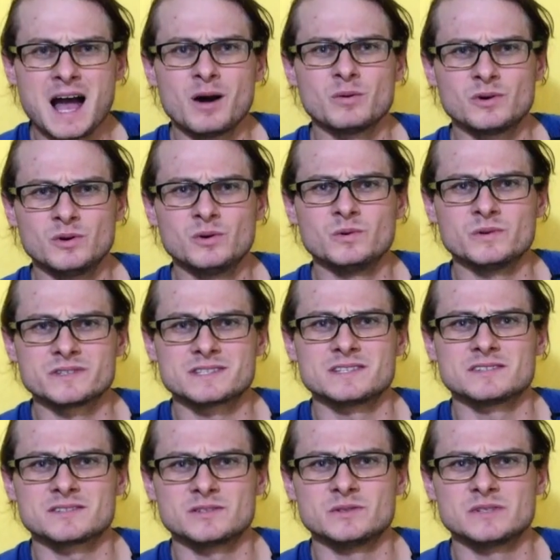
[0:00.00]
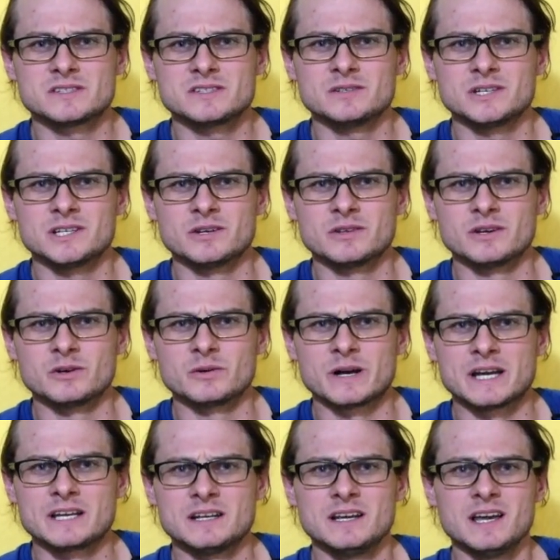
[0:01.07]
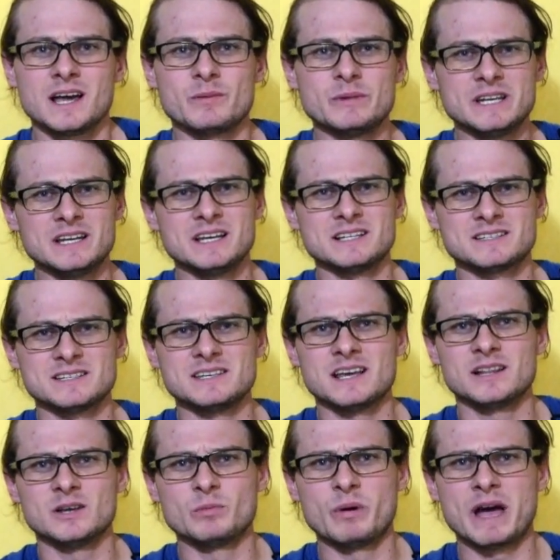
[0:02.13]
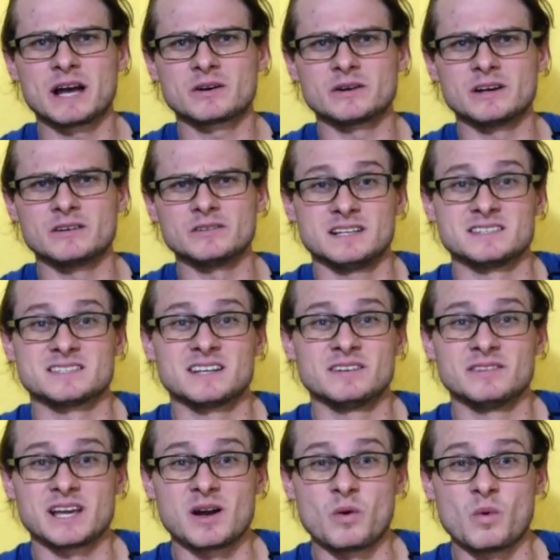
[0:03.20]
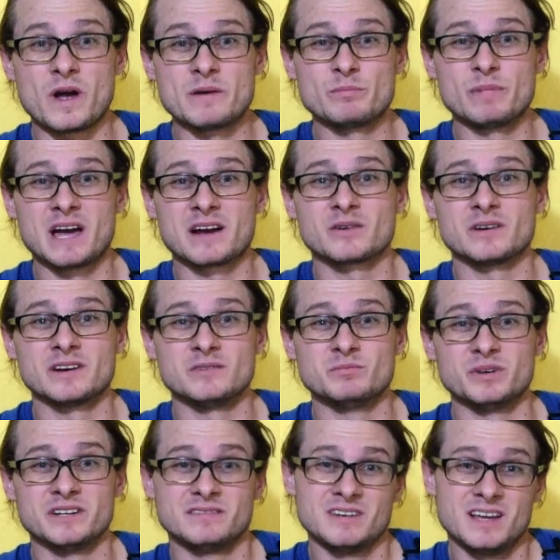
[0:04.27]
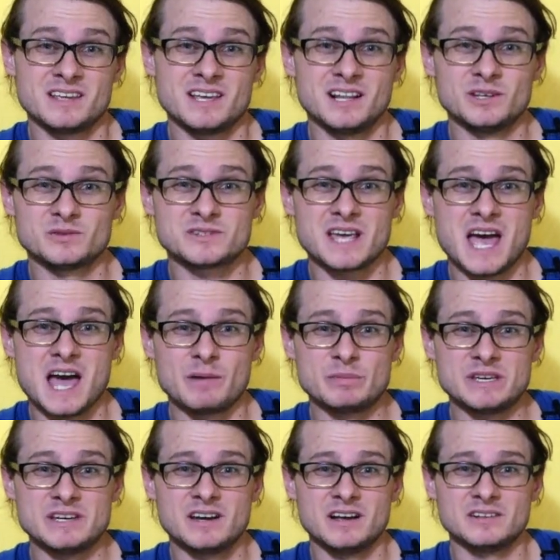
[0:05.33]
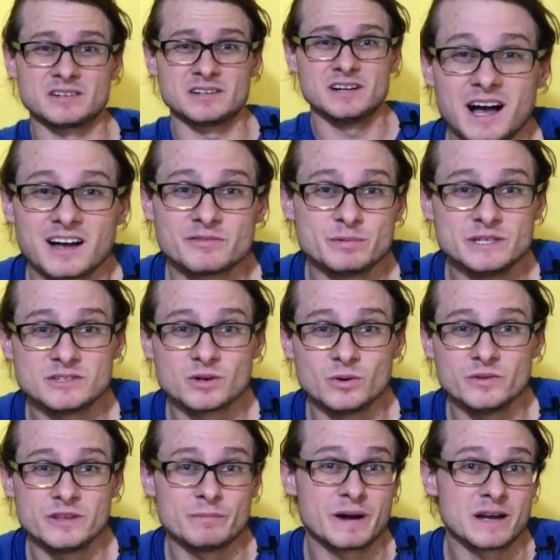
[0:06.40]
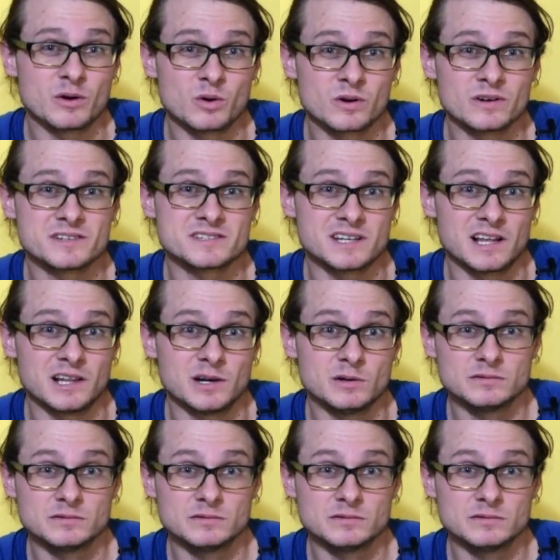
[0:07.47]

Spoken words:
How cool is this new studio though, right? I mean, it's a yellow background instead of like a white background, but yellow's a happy color. I've been told that my aura is yellow.